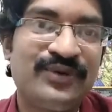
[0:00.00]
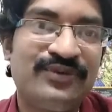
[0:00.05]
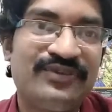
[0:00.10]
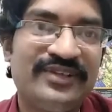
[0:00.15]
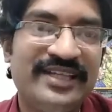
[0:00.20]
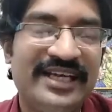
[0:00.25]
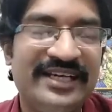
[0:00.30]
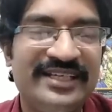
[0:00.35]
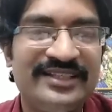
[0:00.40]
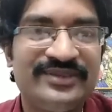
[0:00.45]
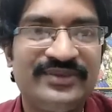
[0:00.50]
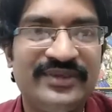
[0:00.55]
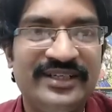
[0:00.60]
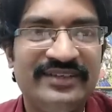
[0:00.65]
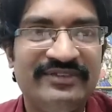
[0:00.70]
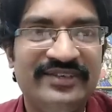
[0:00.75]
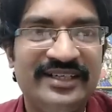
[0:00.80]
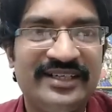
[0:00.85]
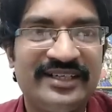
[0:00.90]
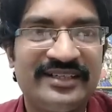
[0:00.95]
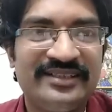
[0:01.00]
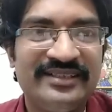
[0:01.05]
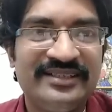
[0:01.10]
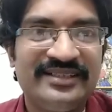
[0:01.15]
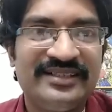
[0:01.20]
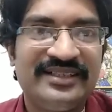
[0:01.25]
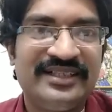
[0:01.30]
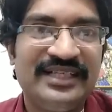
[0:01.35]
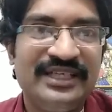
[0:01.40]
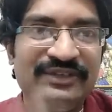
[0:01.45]
That is why we are
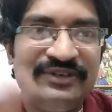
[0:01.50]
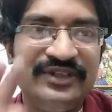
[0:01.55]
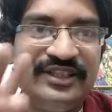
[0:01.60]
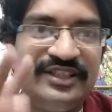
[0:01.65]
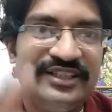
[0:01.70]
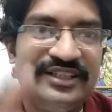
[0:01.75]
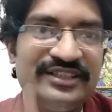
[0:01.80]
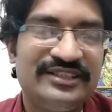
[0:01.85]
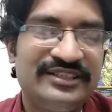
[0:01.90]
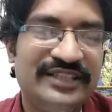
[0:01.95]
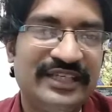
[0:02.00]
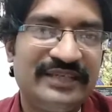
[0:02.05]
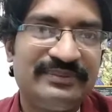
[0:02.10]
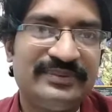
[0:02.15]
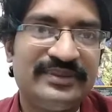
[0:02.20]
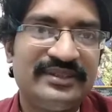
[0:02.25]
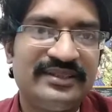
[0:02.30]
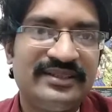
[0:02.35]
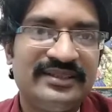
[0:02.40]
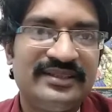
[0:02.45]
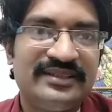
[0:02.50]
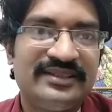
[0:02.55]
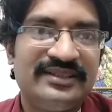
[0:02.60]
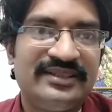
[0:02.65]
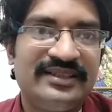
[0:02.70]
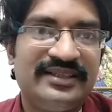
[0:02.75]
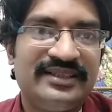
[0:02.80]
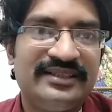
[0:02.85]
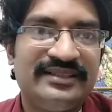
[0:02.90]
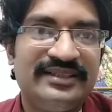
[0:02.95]
giving these tips.
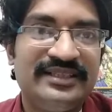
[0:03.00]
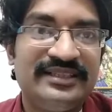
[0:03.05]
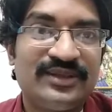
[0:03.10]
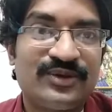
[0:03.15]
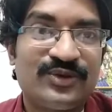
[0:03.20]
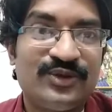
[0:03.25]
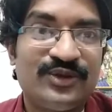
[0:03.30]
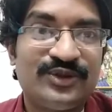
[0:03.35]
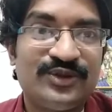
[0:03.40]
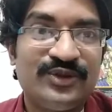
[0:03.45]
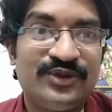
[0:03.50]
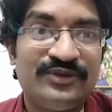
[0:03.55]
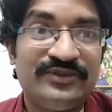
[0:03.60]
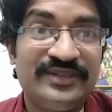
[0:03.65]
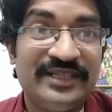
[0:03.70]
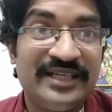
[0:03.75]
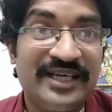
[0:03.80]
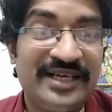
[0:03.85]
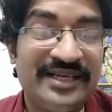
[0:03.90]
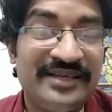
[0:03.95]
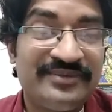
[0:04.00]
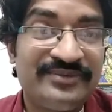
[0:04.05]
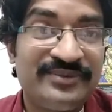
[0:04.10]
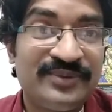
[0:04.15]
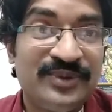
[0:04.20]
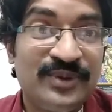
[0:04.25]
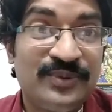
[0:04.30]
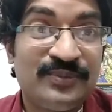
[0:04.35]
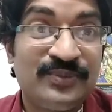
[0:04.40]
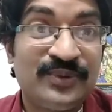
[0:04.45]
And these are also, I have
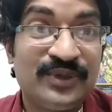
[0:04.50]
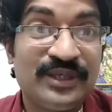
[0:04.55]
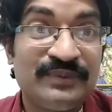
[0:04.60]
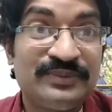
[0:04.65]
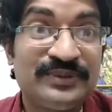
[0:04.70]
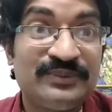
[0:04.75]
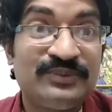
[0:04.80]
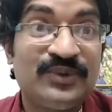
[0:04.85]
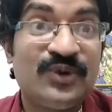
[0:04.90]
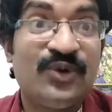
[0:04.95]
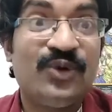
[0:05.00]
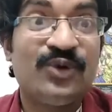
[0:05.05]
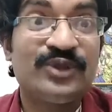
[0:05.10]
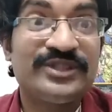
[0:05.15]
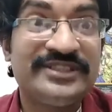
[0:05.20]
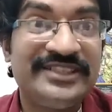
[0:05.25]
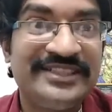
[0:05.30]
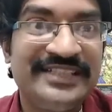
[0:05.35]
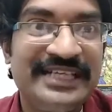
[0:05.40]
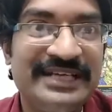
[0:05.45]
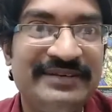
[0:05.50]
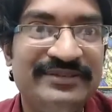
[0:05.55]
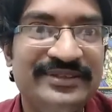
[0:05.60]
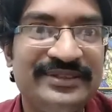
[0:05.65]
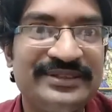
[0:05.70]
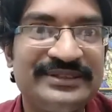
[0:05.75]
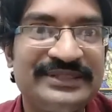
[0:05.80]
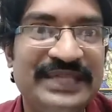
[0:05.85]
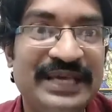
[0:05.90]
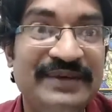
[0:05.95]
put up some cost
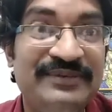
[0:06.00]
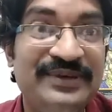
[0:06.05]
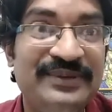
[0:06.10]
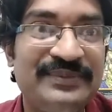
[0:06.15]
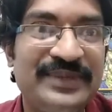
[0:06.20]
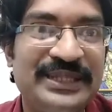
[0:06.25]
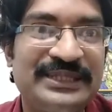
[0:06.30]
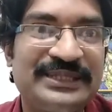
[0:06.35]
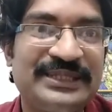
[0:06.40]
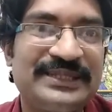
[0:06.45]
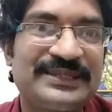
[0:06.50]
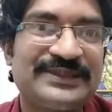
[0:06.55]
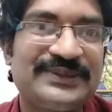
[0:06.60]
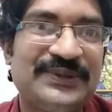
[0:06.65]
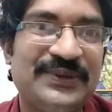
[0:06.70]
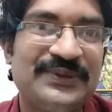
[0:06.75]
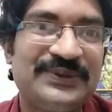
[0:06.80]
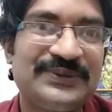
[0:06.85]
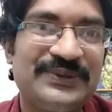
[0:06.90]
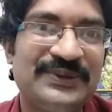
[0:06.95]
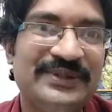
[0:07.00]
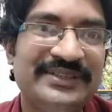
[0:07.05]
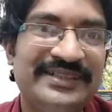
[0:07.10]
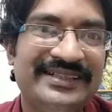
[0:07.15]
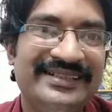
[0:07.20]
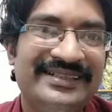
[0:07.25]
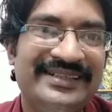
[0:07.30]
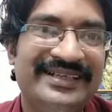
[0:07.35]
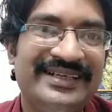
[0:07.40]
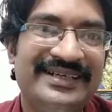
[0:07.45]
saving measures also,
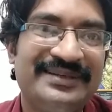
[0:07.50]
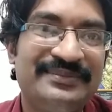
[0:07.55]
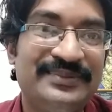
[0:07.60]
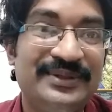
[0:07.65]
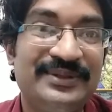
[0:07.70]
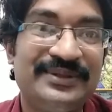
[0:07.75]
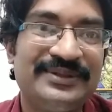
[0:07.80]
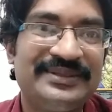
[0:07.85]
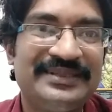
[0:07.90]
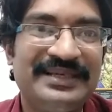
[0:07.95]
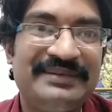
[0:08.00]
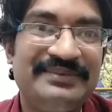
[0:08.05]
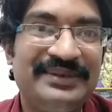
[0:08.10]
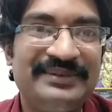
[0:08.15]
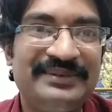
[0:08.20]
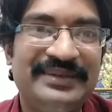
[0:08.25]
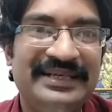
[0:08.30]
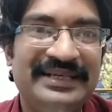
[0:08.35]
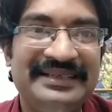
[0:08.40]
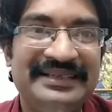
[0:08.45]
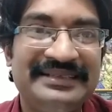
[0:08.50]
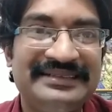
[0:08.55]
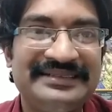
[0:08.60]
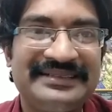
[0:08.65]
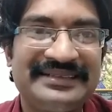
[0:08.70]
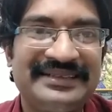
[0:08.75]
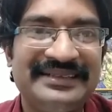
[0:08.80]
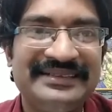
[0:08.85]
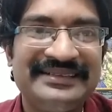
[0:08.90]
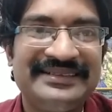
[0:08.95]
because everybody is
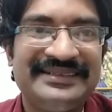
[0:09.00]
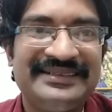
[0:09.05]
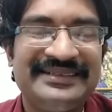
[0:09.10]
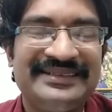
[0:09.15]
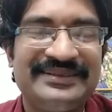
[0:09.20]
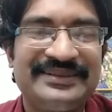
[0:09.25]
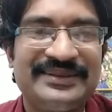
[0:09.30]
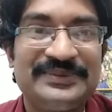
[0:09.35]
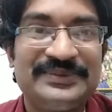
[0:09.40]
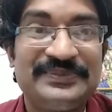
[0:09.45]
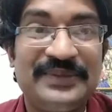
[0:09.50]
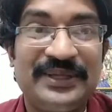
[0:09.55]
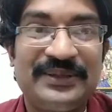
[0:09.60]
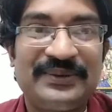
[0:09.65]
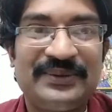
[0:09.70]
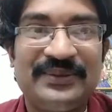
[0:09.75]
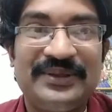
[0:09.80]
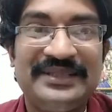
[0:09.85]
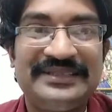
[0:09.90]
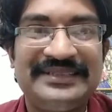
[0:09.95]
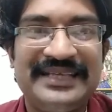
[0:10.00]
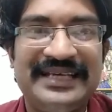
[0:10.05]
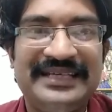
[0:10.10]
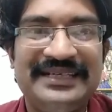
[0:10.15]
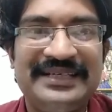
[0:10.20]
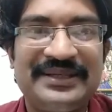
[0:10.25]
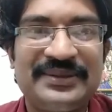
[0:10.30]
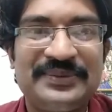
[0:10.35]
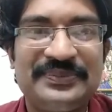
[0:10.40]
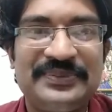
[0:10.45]
because petrol is 80
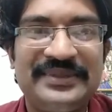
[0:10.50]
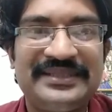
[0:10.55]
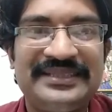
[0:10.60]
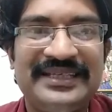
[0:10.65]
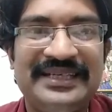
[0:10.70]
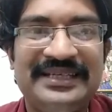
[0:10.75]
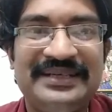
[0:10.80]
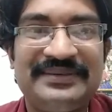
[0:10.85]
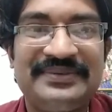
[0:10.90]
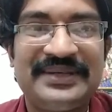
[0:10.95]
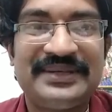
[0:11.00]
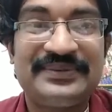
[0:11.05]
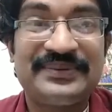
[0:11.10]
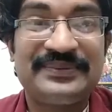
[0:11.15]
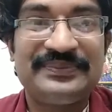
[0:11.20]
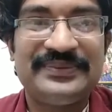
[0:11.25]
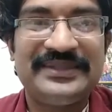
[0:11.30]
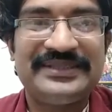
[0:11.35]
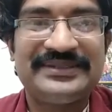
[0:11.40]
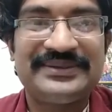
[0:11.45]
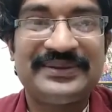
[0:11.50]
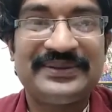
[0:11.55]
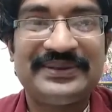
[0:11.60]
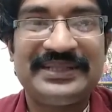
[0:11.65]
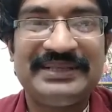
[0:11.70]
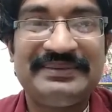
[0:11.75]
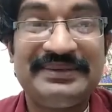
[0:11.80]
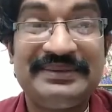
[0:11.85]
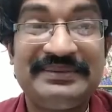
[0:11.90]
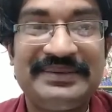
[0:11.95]
rupees, 85 rupees, so
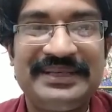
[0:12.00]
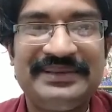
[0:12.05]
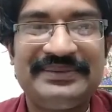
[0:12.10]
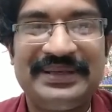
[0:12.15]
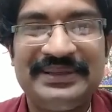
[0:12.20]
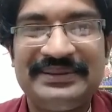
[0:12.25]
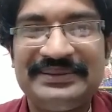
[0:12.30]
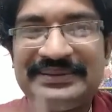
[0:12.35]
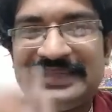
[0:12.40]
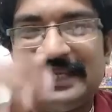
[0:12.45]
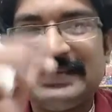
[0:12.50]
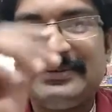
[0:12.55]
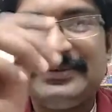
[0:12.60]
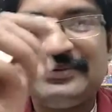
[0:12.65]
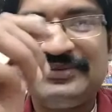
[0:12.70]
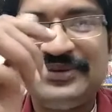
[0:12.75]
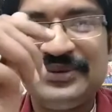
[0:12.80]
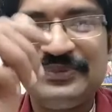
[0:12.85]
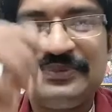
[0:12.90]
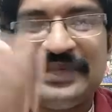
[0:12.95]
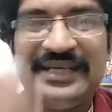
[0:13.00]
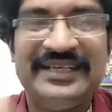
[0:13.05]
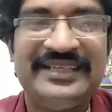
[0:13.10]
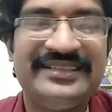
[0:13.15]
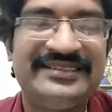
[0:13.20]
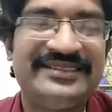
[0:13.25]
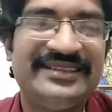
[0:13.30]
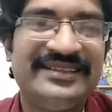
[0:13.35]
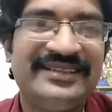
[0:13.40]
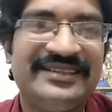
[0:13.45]
everybody want to save a few pennies.
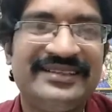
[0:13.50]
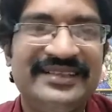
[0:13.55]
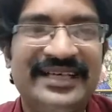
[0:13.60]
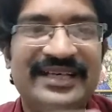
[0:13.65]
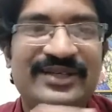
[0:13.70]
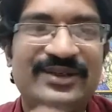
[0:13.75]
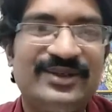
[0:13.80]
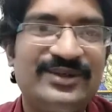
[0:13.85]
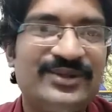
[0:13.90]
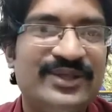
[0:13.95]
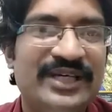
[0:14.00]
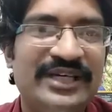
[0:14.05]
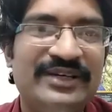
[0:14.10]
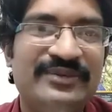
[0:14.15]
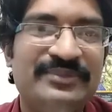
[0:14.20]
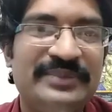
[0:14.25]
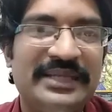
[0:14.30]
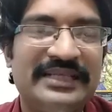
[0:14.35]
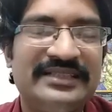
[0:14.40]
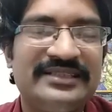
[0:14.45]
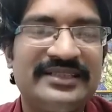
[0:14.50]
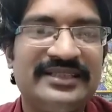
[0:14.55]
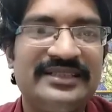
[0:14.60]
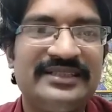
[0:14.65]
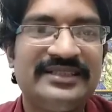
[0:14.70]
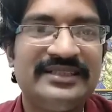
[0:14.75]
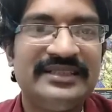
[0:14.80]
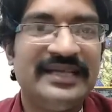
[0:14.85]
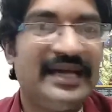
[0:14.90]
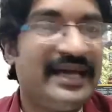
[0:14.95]
That also I have mentioned.
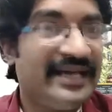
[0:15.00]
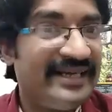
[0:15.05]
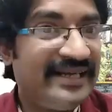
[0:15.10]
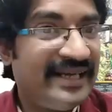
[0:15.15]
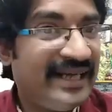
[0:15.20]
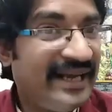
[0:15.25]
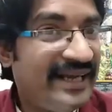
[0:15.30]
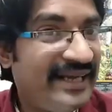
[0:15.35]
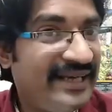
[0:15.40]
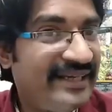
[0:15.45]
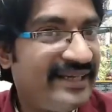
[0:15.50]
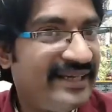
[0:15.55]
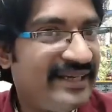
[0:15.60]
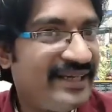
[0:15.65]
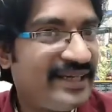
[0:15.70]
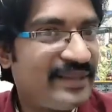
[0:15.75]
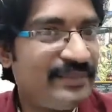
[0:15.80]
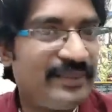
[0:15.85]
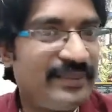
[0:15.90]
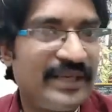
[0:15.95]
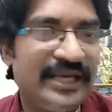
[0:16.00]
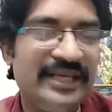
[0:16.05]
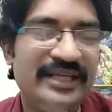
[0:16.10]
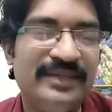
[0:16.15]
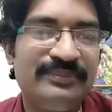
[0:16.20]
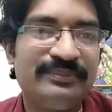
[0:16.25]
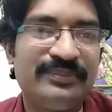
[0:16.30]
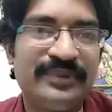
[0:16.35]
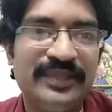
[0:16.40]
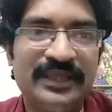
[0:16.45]
And head care, brain
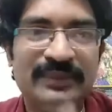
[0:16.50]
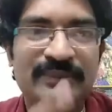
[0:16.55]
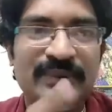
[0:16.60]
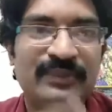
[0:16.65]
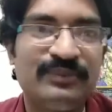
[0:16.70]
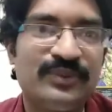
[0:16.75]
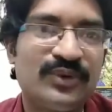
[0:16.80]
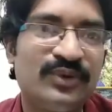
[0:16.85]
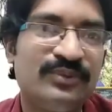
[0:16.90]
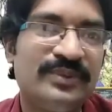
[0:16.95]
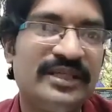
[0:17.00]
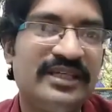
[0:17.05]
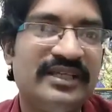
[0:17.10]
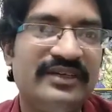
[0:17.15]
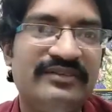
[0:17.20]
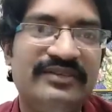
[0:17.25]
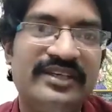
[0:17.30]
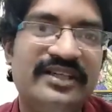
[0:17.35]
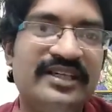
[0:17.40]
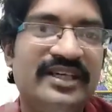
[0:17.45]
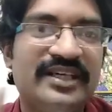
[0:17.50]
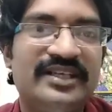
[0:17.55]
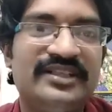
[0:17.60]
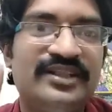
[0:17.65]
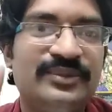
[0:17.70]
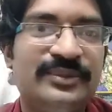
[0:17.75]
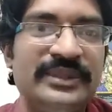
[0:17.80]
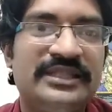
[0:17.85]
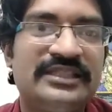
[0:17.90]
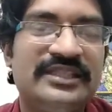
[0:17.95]
tip improvement, everything as I
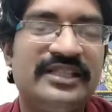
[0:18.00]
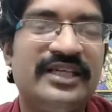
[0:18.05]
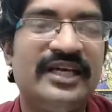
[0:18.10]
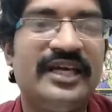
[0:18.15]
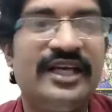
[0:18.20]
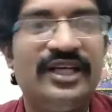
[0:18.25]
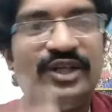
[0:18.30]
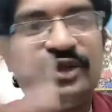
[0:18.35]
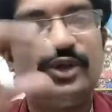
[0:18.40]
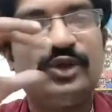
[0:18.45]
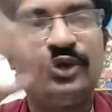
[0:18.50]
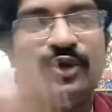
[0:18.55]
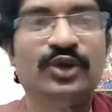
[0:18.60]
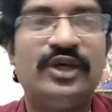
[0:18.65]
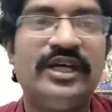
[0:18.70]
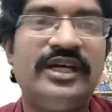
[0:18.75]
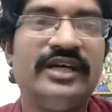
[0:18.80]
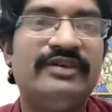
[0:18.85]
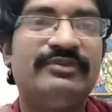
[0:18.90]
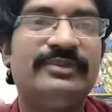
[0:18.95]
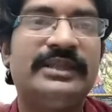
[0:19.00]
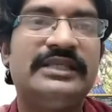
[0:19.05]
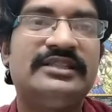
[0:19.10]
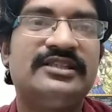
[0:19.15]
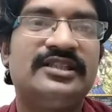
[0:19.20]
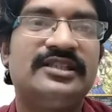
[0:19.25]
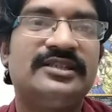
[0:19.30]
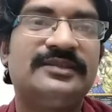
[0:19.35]
mentioned. Head to toe I have mentioned.